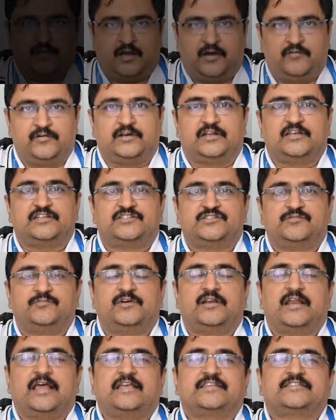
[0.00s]
Our
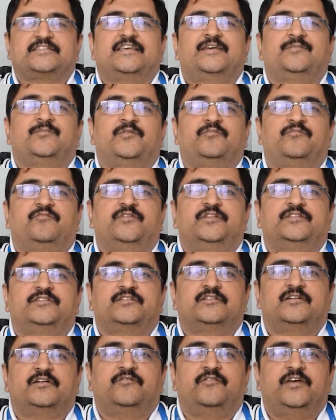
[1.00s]
customer has came up
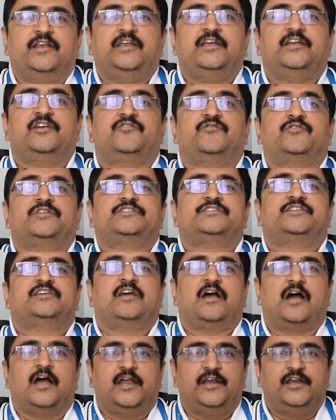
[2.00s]
with a very
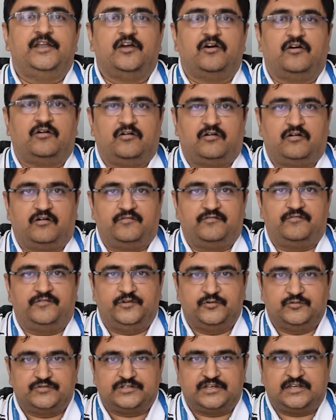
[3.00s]
interesting idea of
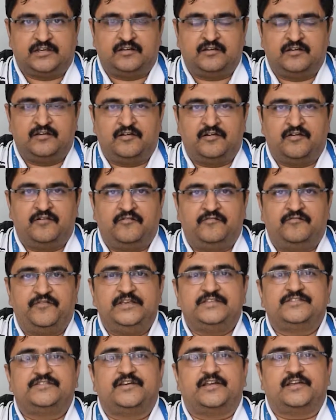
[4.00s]
using
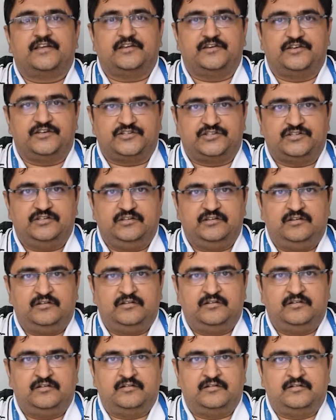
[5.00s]
face recognition
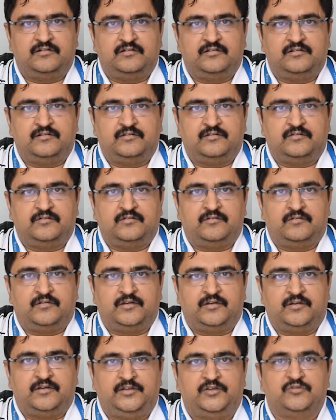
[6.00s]

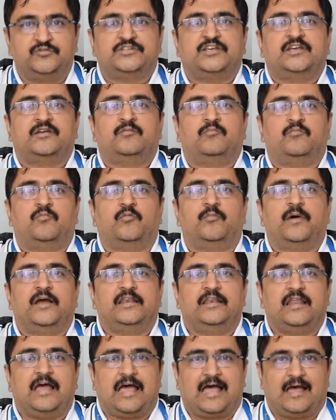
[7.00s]
using
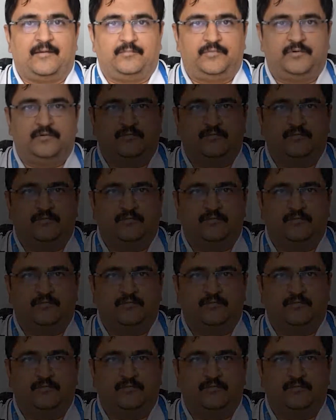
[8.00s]
mobile app.